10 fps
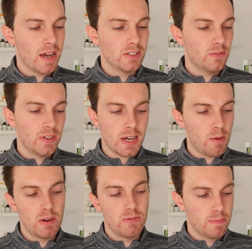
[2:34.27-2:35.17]
I don't think
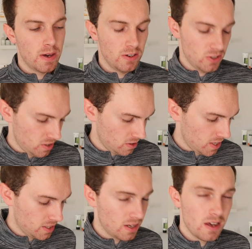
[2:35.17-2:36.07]
I'll be repurchasing
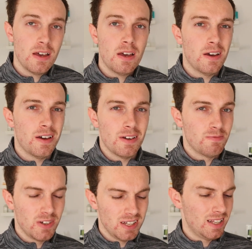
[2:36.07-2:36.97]
this
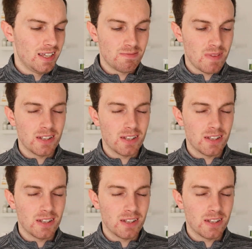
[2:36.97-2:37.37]
really